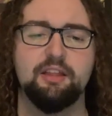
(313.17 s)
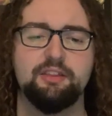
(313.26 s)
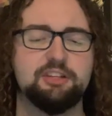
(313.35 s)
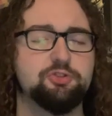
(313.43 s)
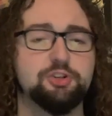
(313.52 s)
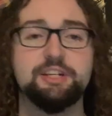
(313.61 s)
they
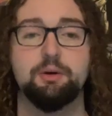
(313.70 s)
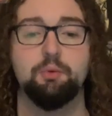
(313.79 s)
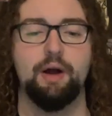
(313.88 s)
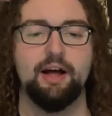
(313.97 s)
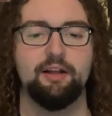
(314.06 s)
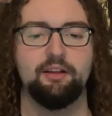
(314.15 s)
treat it
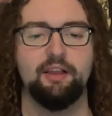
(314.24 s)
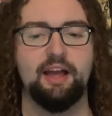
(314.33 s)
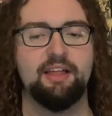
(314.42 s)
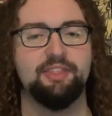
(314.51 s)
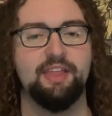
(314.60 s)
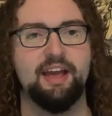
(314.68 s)
well
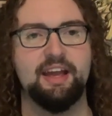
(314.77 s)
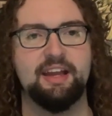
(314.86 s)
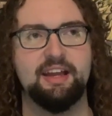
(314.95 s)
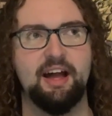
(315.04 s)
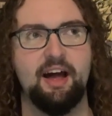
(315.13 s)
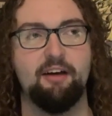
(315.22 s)
and
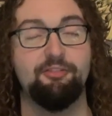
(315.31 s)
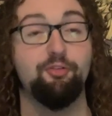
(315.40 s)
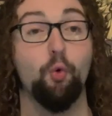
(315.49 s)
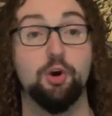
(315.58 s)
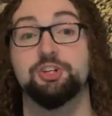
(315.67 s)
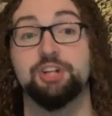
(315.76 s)
they
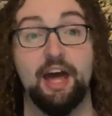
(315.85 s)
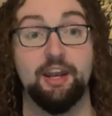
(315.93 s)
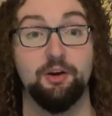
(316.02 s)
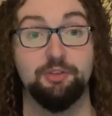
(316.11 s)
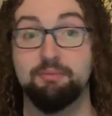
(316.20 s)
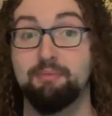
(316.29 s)

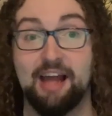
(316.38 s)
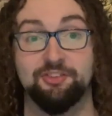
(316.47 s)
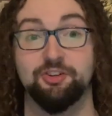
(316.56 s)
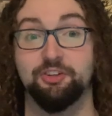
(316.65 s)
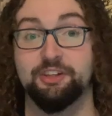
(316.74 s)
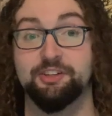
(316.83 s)
foreshadow the
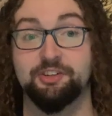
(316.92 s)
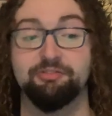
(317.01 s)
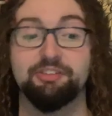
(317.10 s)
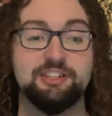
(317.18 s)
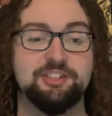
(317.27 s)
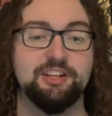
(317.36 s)
magical
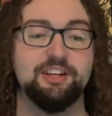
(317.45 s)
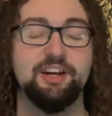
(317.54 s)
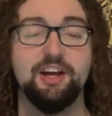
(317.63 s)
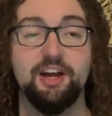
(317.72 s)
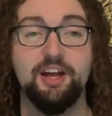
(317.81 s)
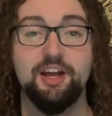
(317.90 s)
intervention
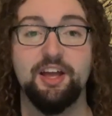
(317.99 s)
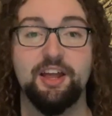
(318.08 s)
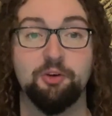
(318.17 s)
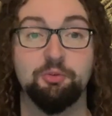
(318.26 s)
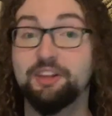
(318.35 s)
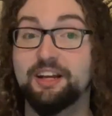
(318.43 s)
in
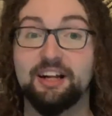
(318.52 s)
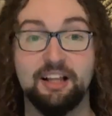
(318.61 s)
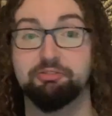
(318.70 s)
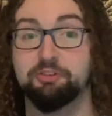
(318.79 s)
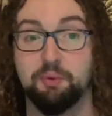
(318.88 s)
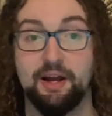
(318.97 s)
a really
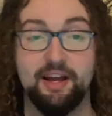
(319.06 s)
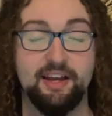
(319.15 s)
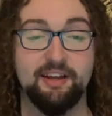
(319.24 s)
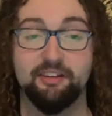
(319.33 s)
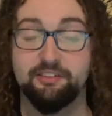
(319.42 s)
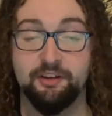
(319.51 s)
clever way.
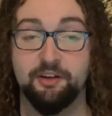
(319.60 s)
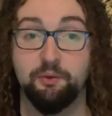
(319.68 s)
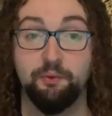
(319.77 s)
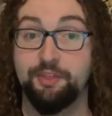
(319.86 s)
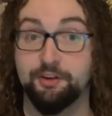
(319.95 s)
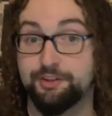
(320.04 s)

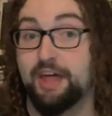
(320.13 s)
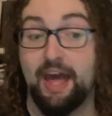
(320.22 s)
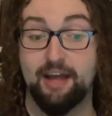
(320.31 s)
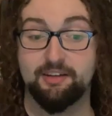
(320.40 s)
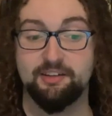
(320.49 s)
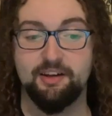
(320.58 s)
So there's
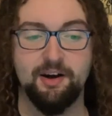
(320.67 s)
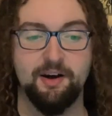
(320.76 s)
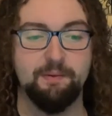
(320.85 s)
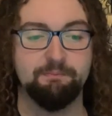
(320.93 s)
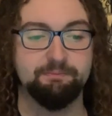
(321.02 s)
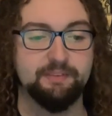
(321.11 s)
that.
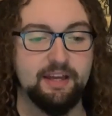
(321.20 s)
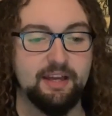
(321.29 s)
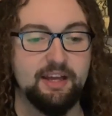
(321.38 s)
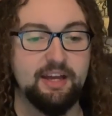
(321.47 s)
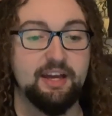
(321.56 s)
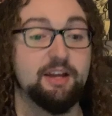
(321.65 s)

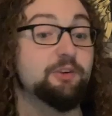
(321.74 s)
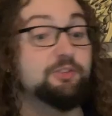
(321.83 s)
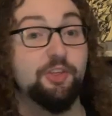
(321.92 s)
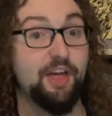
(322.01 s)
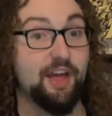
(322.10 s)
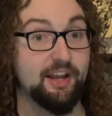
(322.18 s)
Here's the
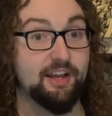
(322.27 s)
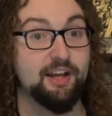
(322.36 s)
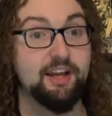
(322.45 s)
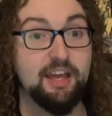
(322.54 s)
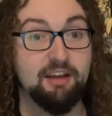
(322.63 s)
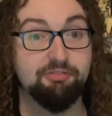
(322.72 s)
thing:
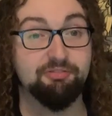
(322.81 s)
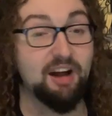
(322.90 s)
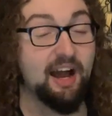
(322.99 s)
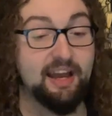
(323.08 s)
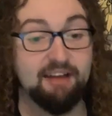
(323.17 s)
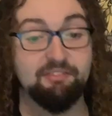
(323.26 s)
if
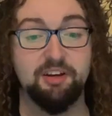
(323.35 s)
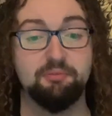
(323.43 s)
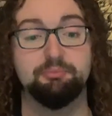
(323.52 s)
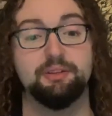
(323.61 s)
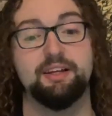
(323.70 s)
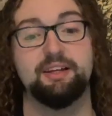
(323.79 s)
I have a
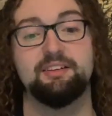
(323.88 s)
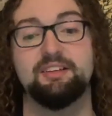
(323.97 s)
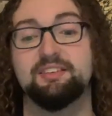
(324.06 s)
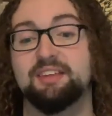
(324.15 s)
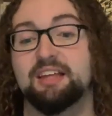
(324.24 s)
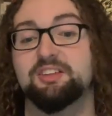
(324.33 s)
complaint,
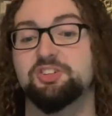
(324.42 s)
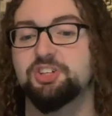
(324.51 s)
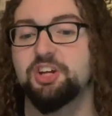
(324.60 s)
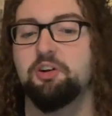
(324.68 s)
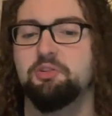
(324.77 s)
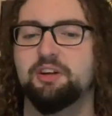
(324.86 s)
it's that the
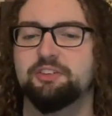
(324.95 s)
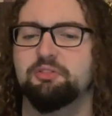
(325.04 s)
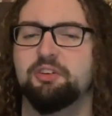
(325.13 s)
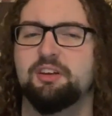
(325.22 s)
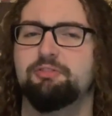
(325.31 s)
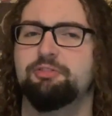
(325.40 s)
show doesn't
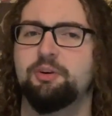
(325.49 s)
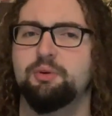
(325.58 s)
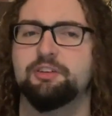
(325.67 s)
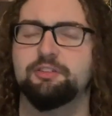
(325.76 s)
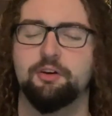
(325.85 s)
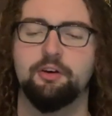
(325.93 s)
really
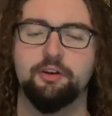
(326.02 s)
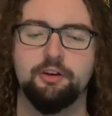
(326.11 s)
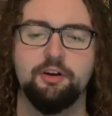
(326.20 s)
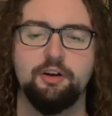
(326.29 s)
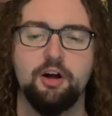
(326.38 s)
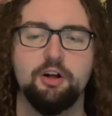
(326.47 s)
focus on
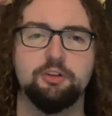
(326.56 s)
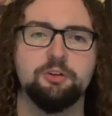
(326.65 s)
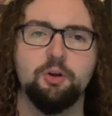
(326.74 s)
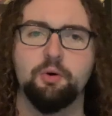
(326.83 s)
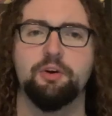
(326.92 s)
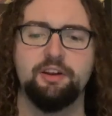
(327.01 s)

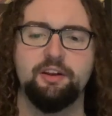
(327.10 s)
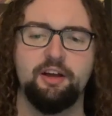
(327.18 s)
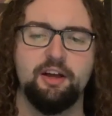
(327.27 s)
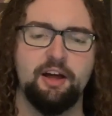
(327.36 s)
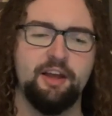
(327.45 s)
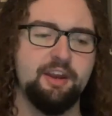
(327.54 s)
Lauren
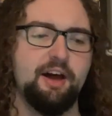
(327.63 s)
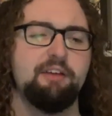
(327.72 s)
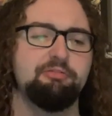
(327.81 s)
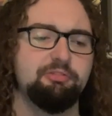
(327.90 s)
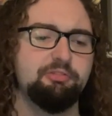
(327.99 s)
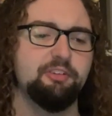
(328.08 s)

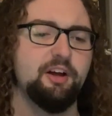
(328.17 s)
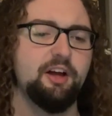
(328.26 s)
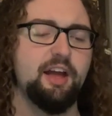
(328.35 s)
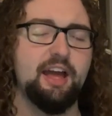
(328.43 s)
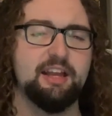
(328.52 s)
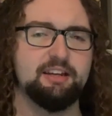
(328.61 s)
enough
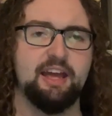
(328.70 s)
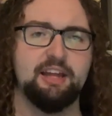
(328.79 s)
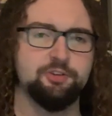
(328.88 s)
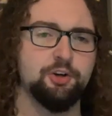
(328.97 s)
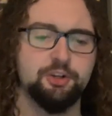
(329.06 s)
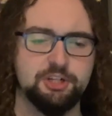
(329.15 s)
and
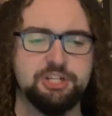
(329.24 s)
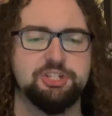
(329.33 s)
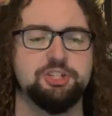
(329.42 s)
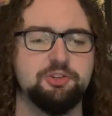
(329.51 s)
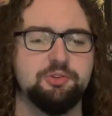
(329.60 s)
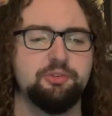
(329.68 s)
her
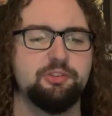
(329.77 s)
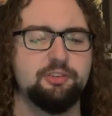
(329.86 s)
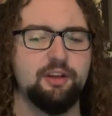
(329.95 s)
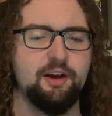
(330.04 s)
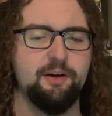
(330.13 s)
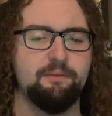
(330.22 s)
issues,
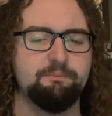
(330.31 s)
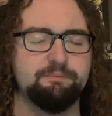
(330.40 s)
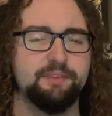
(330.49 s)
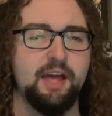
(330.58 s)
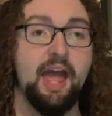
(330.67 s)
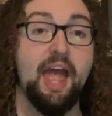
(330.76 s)

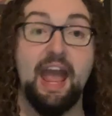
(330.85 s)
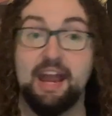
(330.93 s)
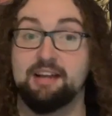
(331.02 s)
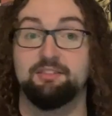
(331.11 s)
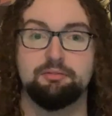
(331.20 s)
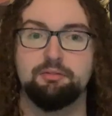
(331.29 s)

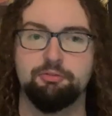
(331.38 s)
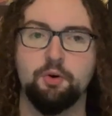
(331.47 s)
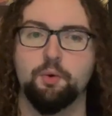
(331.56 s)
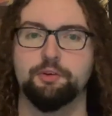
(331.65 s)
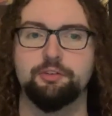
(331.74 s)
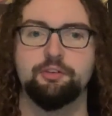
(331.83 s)
and of
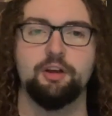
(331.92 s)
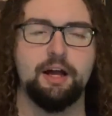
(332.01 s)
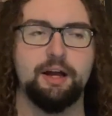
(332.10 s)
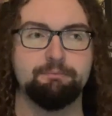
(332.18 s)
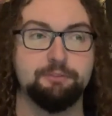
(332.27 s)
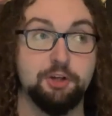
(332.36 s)
course
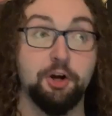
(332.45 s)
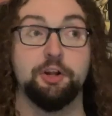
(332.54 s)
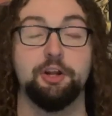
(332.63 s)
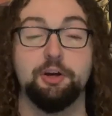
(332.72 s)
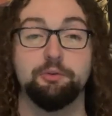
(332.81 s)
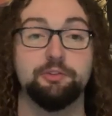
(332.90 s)

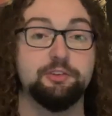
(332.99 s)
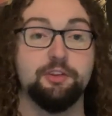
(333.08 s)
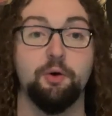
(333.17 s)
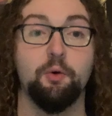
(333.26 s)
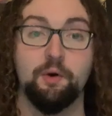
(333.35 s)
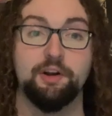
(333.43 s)
Kernanos and
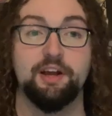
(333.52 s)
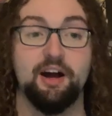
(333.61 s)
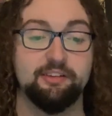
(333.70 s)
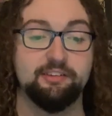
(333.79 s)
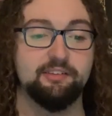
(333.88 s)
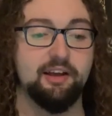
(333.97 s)
the Horned
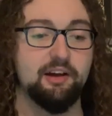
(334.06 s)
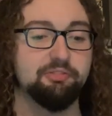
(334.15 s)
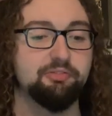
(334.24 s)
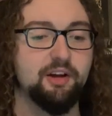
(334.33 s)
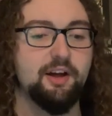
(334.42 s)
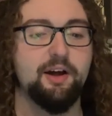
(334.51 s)
God stuff.
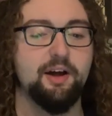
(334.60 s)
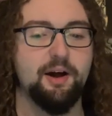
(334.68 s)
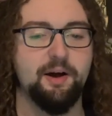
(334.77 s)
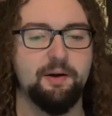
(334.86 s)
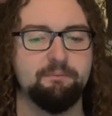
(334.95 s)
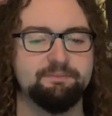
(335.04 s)

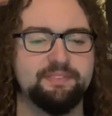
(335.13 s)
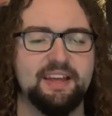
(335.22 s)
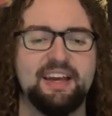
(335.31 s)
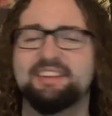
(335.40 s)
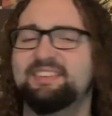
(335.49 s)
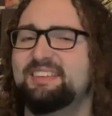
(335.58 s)

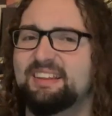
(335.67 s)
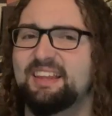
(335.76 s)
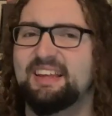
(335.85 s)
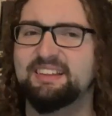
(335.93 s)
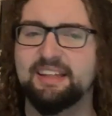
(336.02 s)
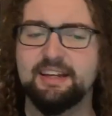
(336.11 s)
Instead,
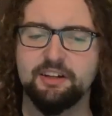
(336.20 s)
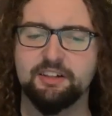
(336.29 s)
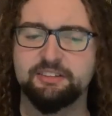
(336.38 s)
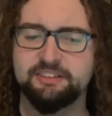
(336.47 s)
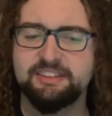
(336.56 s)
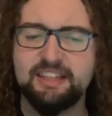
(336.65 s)
they linger a
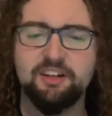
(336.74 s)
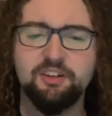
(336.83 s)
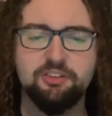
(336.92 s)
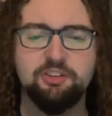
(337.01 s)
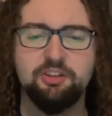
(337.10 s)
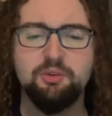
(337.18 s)
little
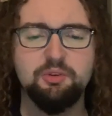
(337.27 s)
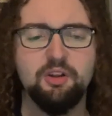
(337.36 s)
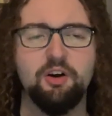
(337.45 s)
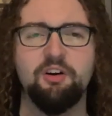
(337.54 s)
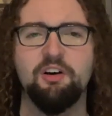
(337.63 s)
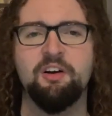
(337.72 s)
too
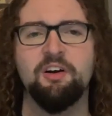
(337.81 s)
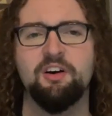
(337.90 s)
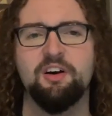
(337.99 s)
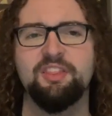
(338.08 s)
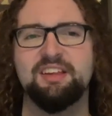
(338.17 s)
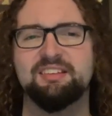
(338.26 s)
long
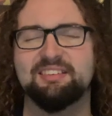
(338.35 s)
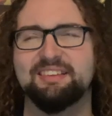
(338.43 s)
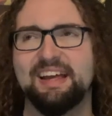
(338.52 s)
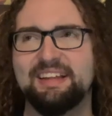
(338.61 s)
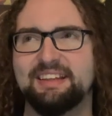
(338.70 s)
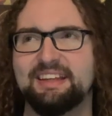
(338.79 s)
on the
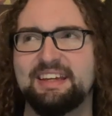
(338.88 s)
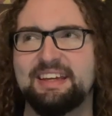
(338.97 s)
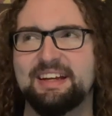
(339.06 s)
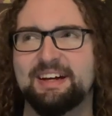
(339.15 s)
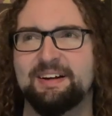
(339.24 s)
slightly